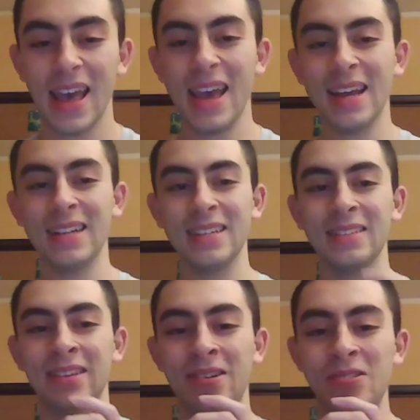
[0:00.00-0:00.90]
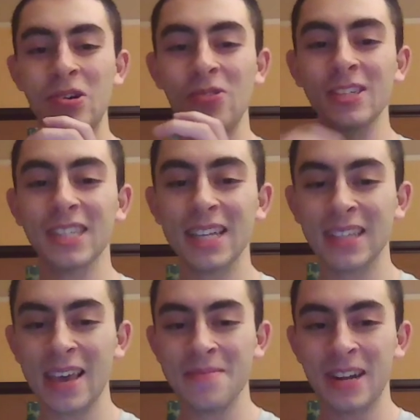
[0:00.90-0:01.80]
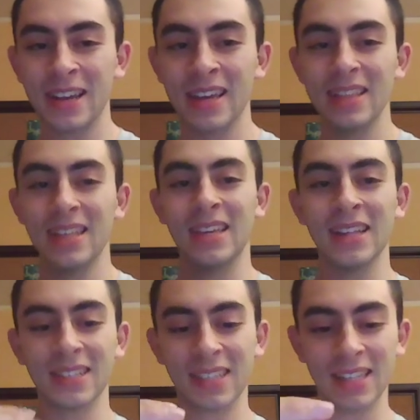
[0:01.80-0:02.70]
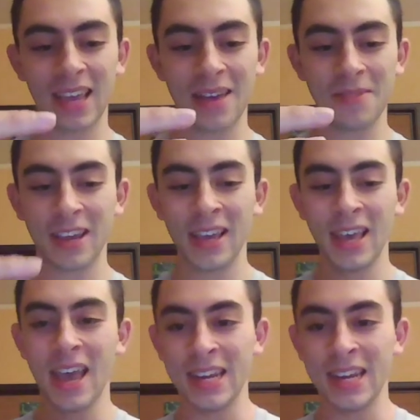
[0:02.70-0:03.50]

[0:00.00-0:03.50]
And so one side's gambiting, then the other side's gambiting,